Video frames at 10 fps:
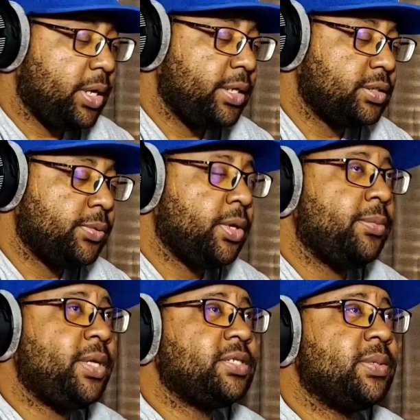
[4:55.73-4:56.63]
All right, so we're gonna
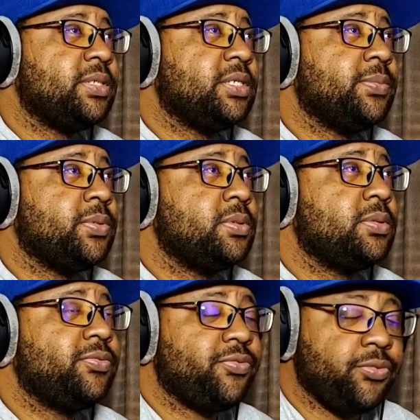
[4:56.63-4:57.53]
make something simple
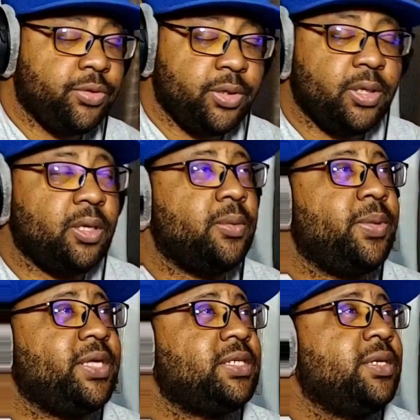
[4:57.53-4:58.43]
for the
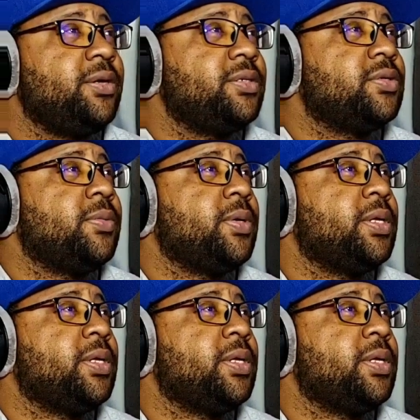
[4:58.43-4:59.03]
bass in here. So I'm